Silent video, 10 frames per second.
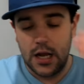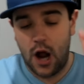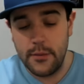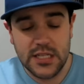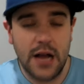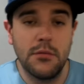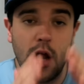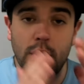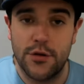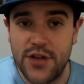Comment down
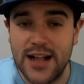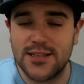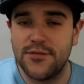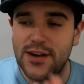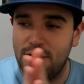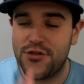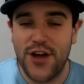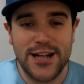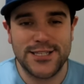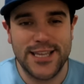below your thoughts on the video,
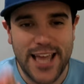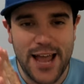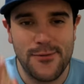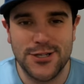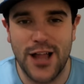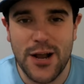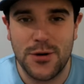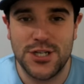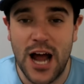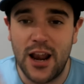thoughts on the game, what you like,
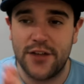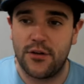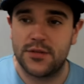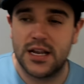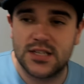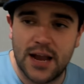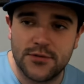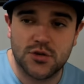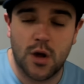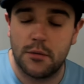what you not like from today's game for
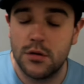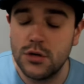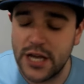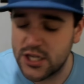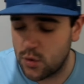the Toronto Blue Jays.